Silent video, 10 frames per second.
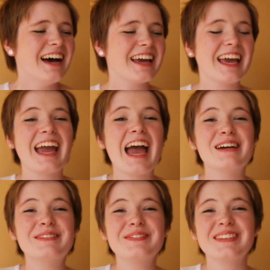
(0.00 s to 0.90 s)

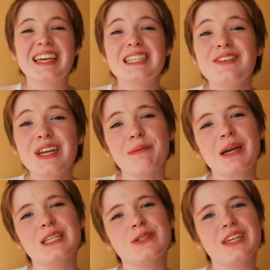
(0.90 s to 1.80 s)
Okay, this video I'm
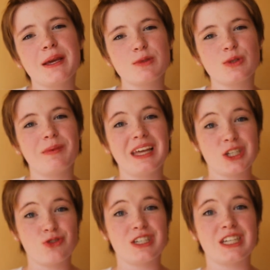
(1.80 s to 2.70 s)
going to do names from
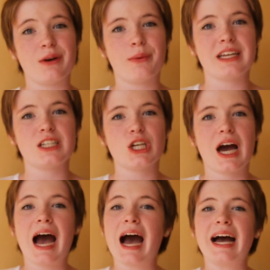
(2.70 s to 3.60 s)
literature, which
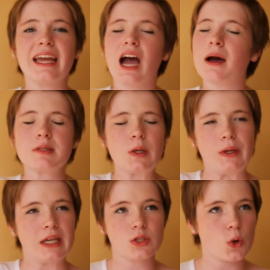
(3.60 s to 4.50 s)
I
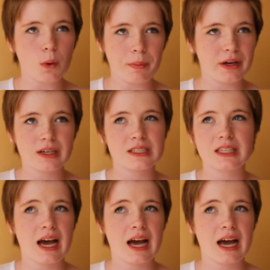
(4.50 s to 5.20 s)
absolutely adore books,